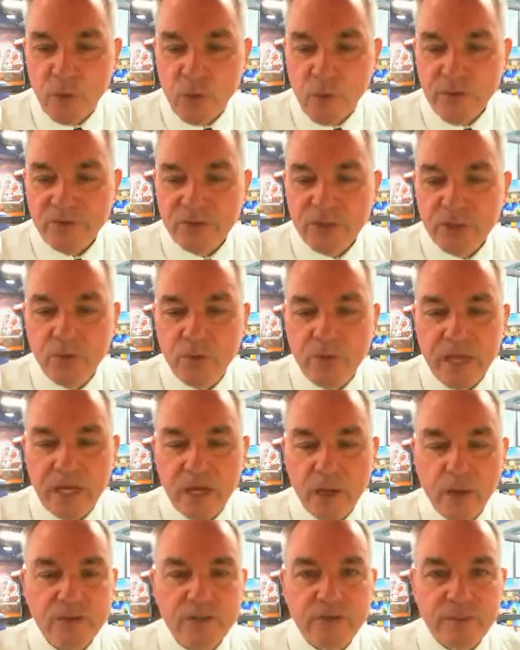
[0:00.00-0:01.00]
north to
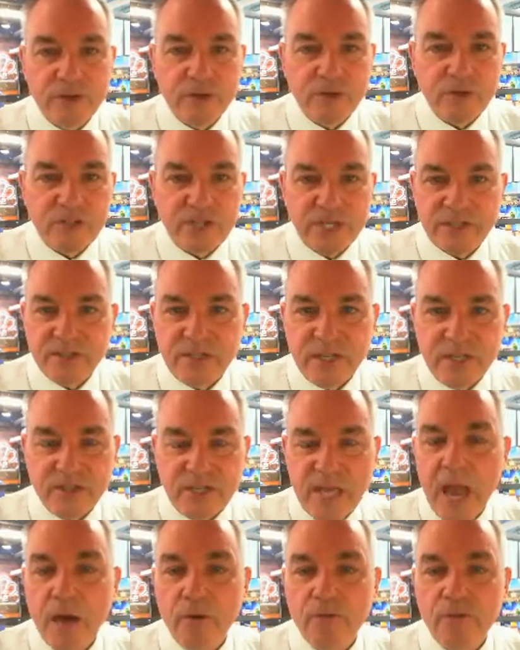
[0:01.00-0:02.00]
the low to middle 60s
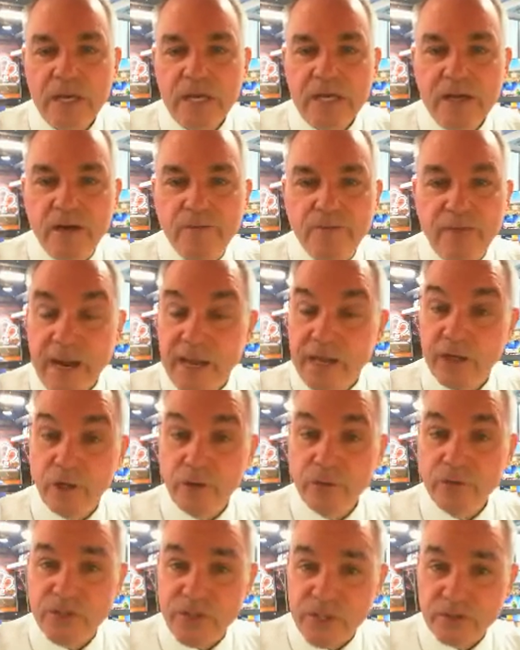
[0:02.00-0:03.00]
south that
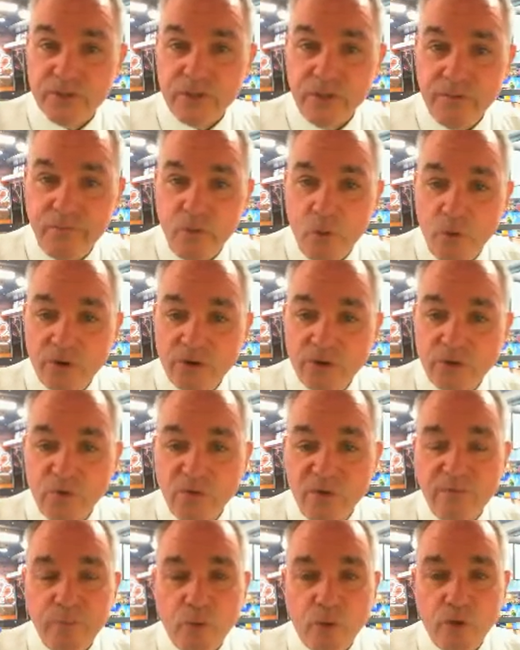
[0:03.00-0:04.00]
includes 64 in
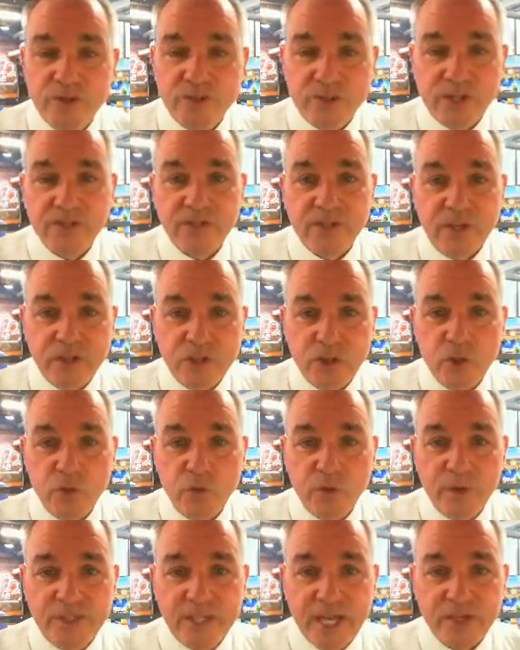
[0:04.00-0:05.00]
Shreveport,
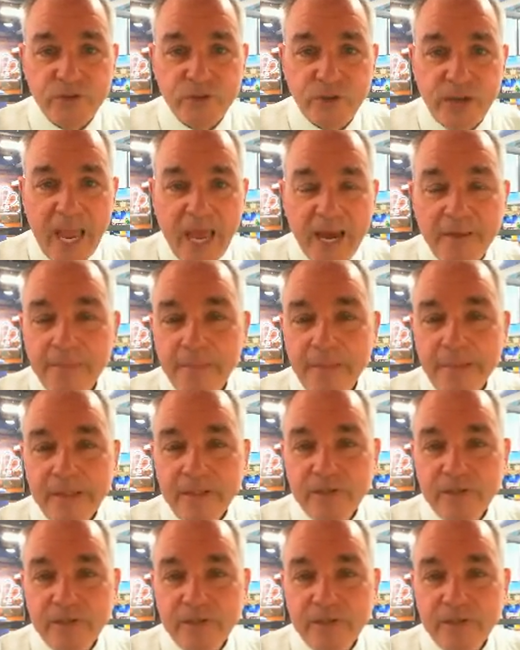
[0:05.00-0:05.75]
62 in Texarkana.